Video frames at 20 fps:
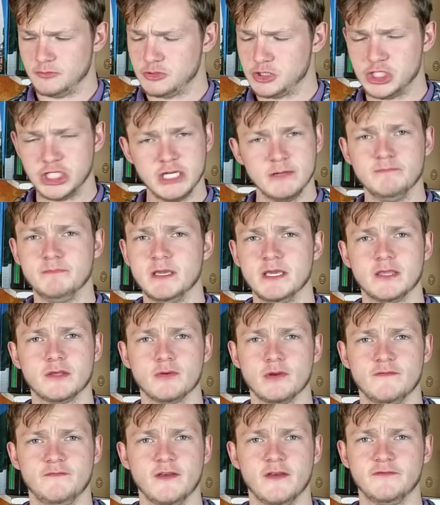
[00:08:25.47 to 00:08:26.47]
Cheap
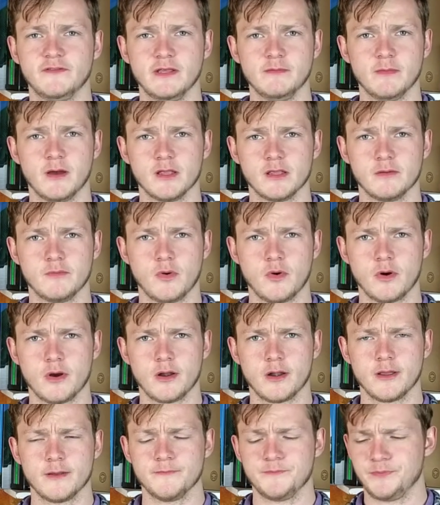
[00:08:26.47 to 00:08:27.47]
B350
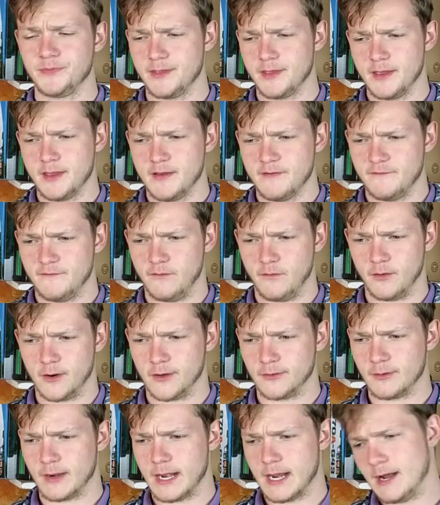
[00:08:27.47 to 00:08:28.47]
motherboard
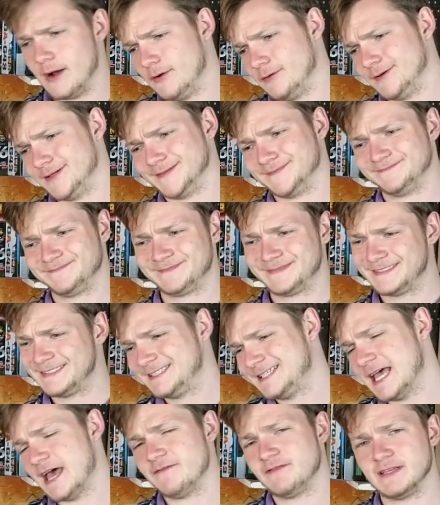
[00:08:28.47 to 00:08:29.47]
for around
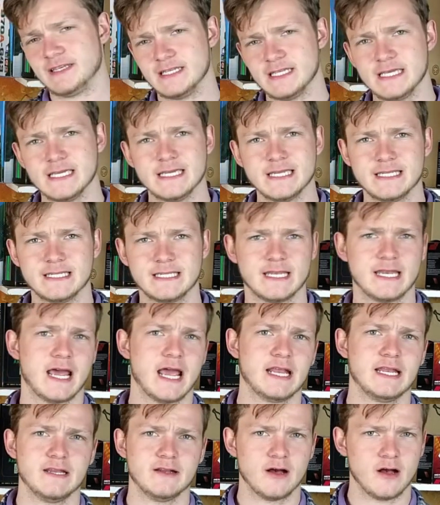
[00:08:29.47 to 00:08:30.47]
$70 to
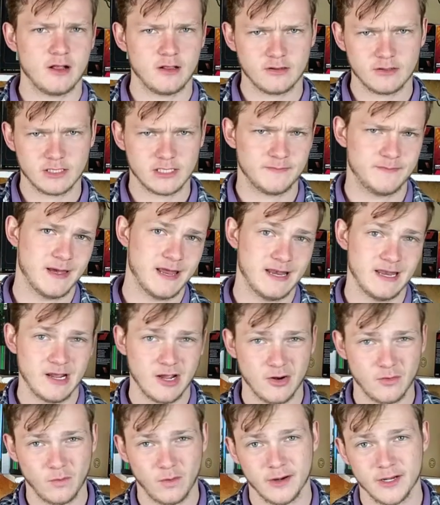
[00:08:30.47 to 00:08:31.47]
$90,
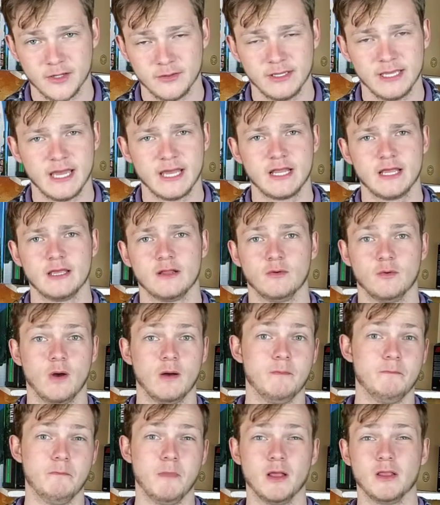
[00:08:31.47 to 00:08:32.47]
depending on where you get it and
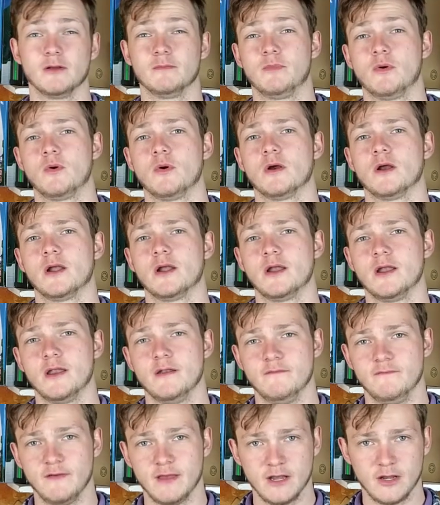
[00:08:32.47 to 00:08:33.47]
what motherboard
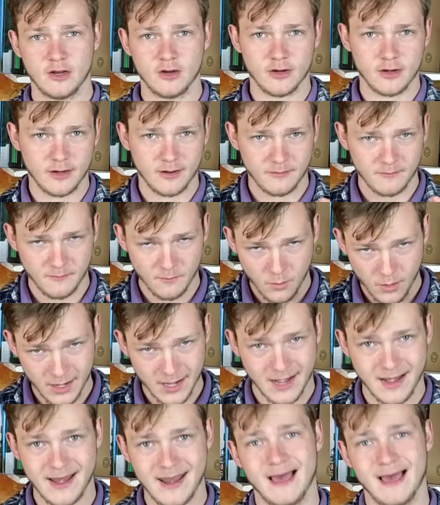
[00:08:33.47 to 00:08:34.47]
and vendor and what